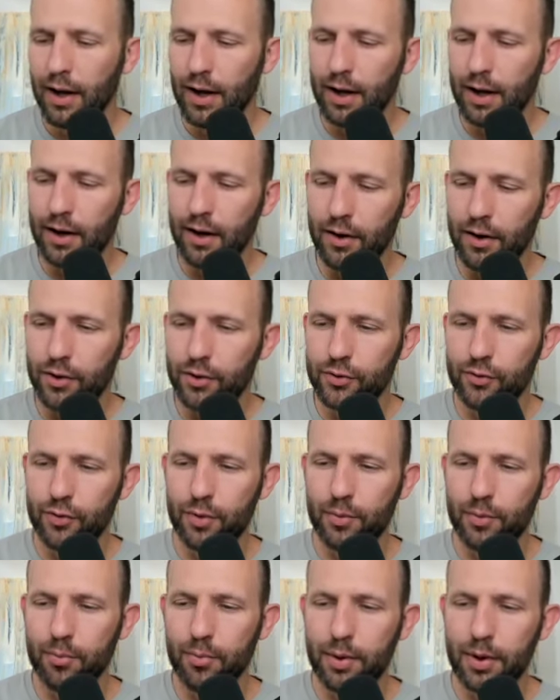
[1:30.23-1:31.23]
and others
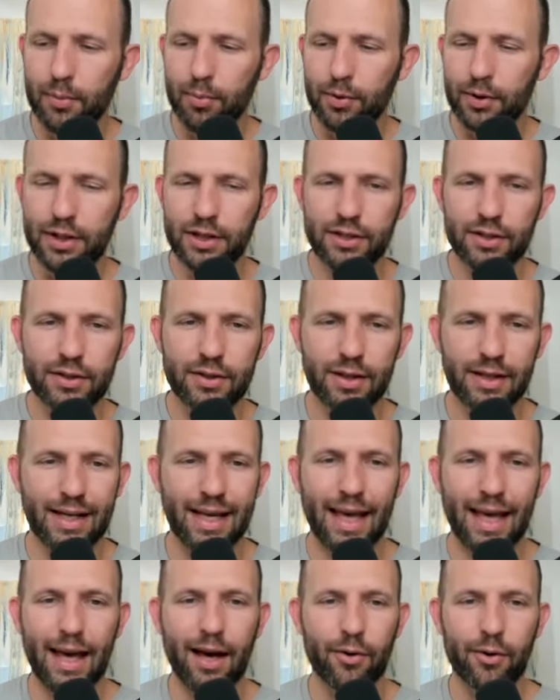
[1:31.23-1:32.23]
from people he just
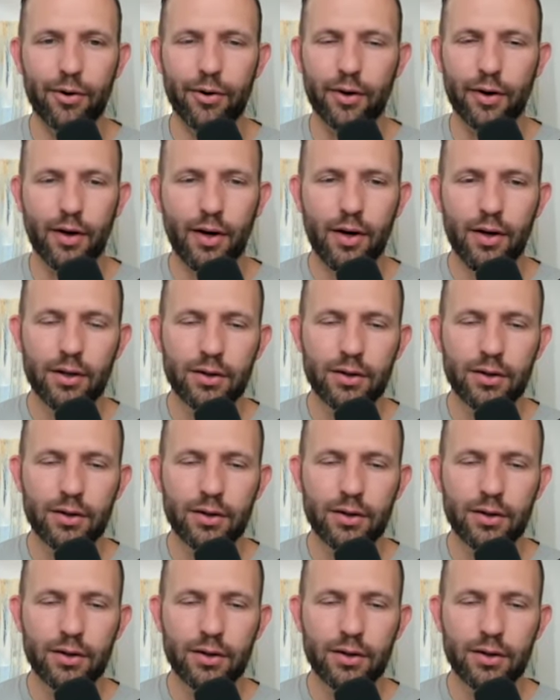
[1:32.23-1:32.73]
encountered,